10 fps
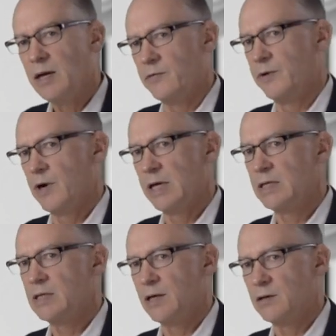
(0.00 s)
We make it
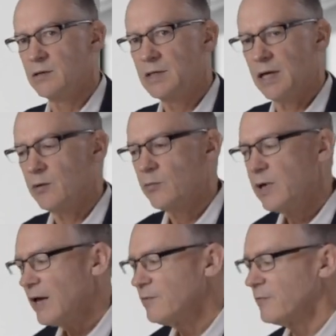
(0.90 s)
very easy to
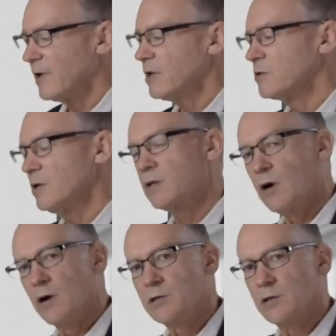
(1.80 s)
understand. We have the
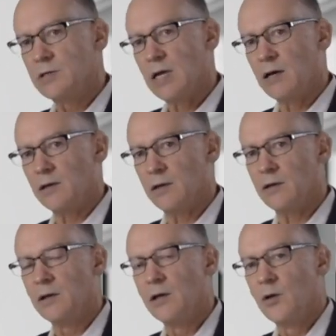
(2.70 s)
ValChoice car insurance
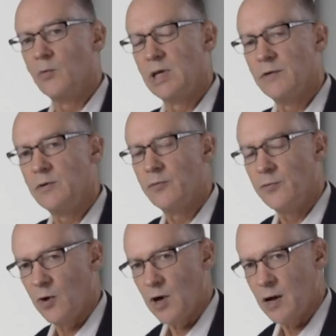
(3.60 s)
calculator. We
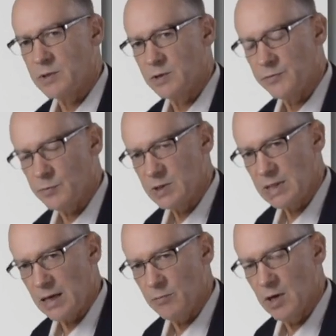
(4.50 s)
give you 4 options
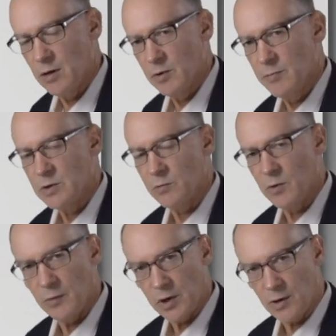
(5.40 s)
from state
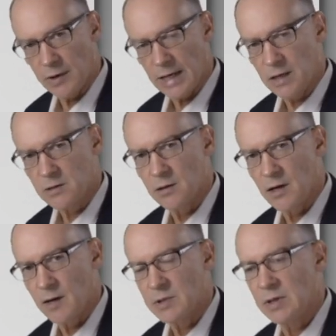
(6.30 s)
minimum to what we call an
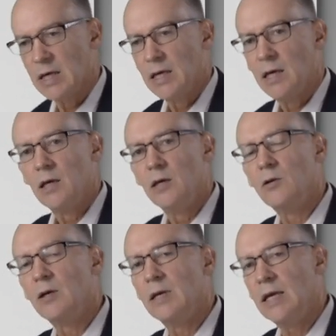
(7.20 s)
excellent option.
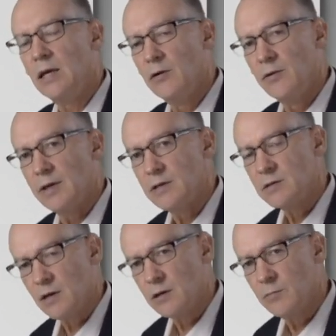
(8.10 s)
You can
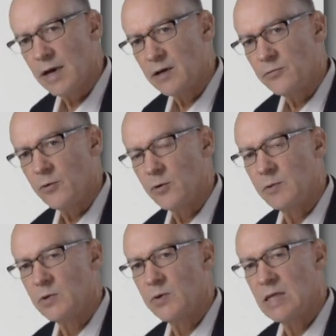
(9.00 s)
enter these, toggle back
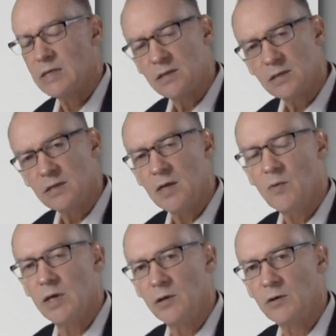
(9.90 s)
and forth between these, and
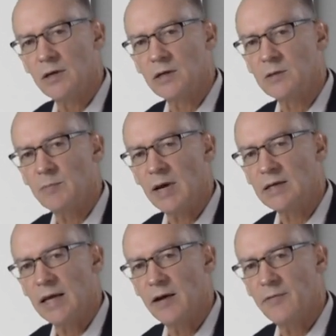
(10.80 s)
see what you can
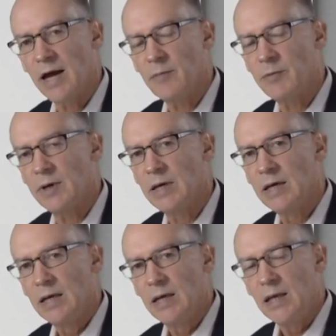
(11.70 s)
expect to have
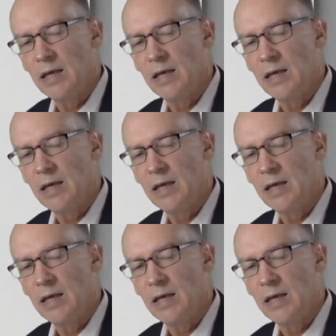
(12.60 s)
happen